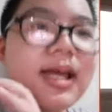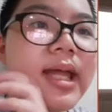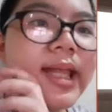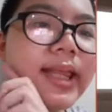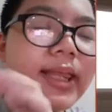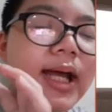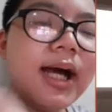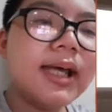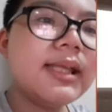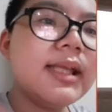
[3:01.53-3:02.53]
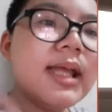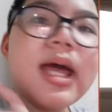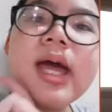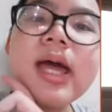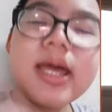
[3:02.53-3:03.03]
9,
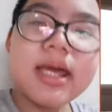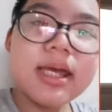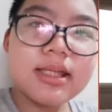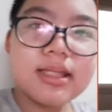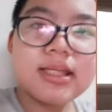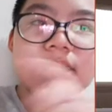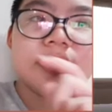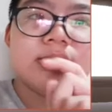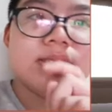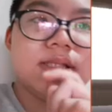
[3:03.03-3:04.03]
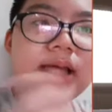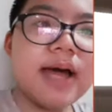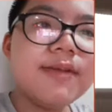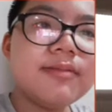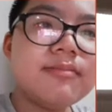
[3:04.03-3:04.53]
8,
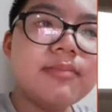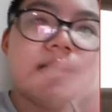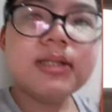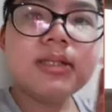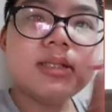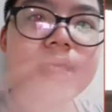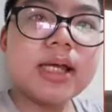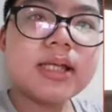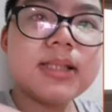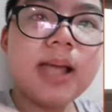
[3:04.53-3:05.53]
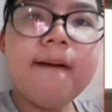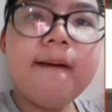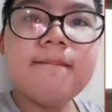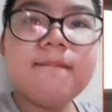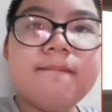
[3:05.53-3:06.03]
7, 6,
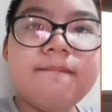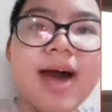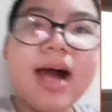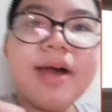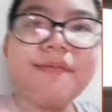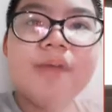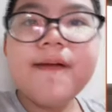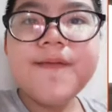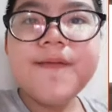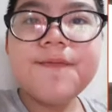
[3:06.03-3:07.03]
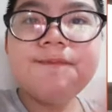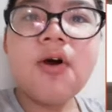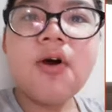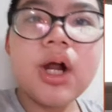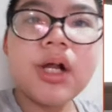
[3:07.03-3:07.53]
5,
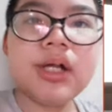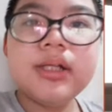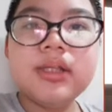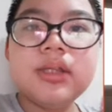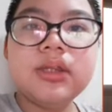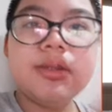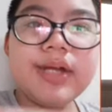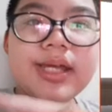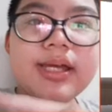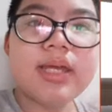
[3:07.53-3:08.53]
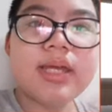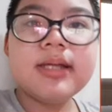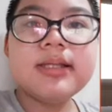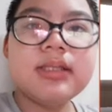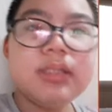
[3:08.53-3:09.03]
4, 3,
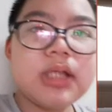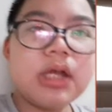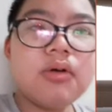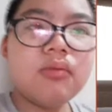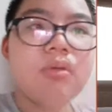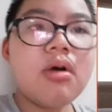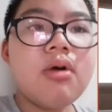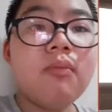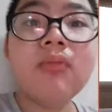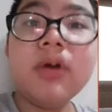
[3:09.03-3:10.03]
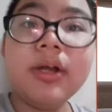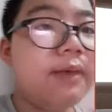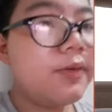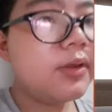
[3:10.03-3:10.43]
2, 1. If you